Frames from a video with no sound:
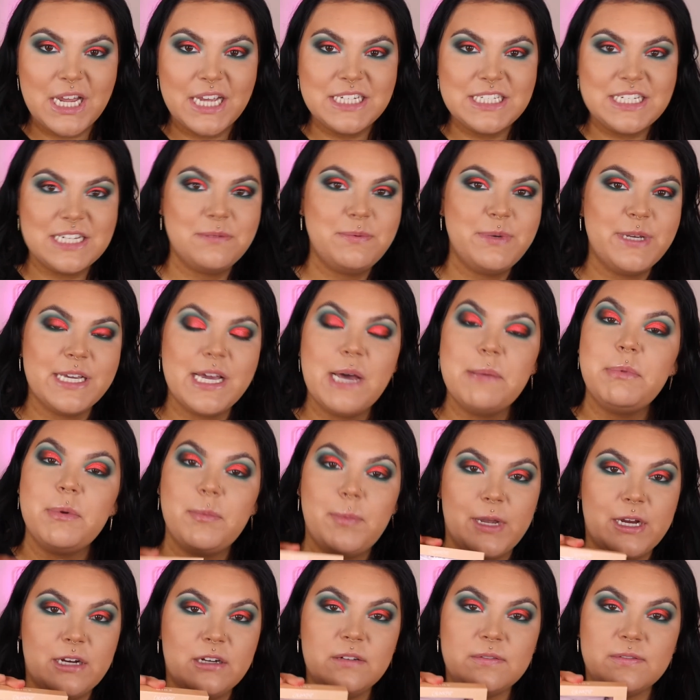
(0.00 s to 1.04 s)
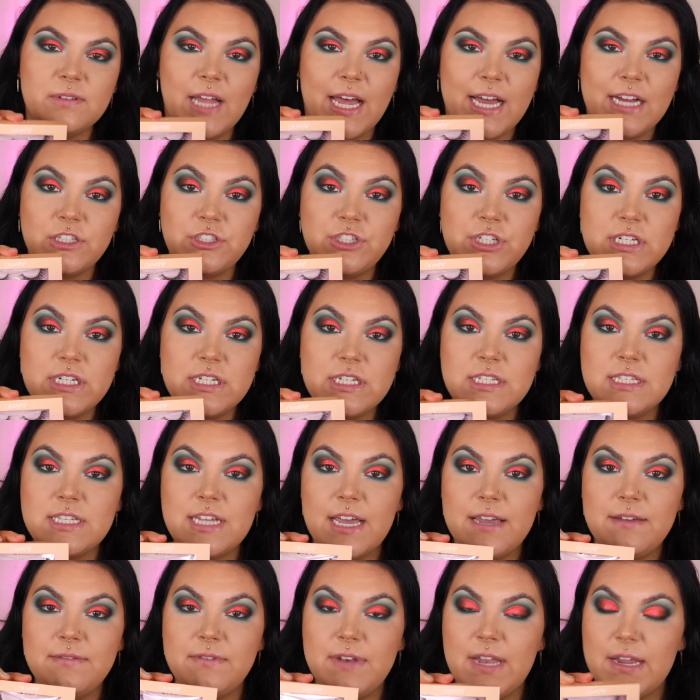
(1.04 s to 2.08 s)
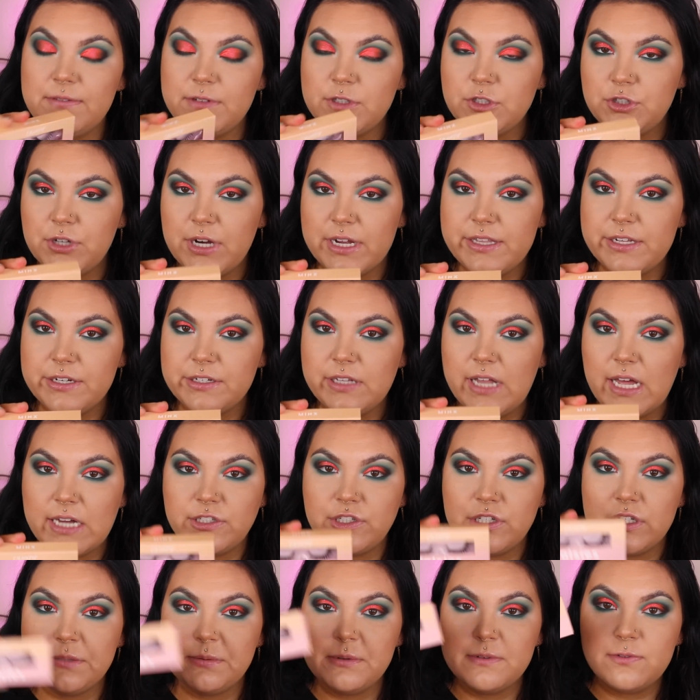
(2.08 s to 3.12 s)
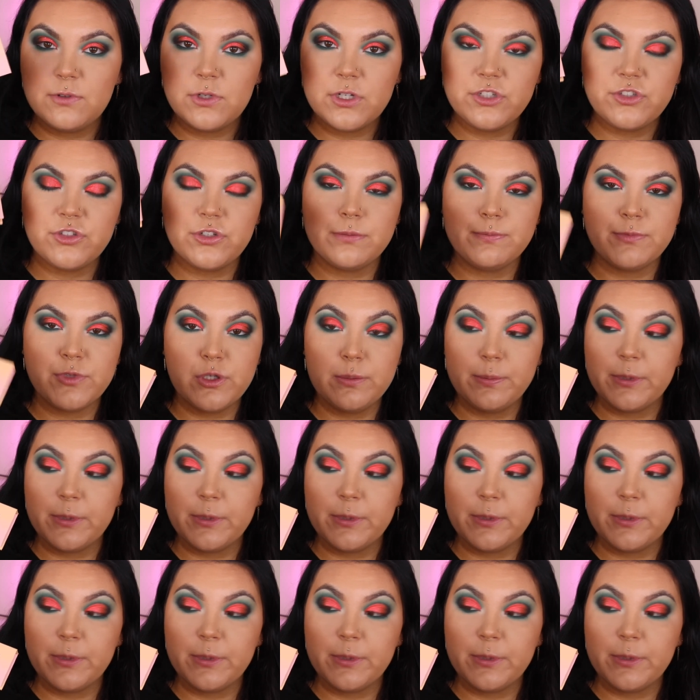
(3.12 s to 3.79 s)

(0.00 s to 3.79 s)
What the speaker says: did pick up a pair of lashes. I've never tried their lashes before, so I'm super